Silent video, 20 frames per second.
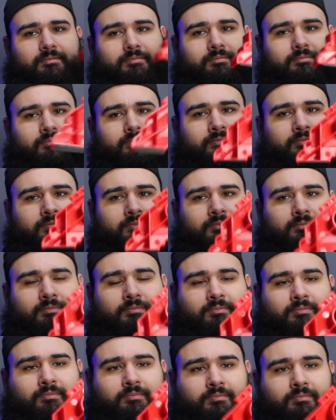
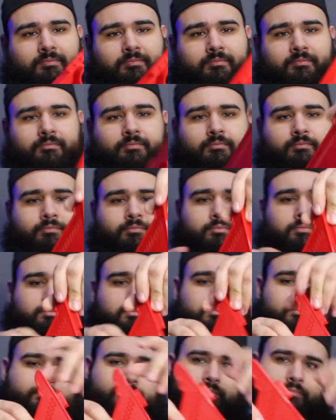
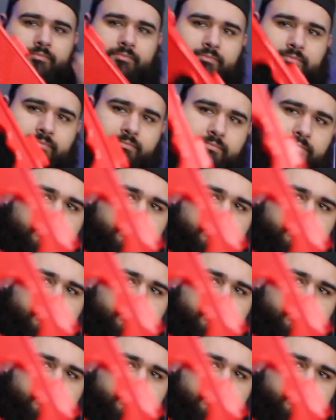Nobody speaks.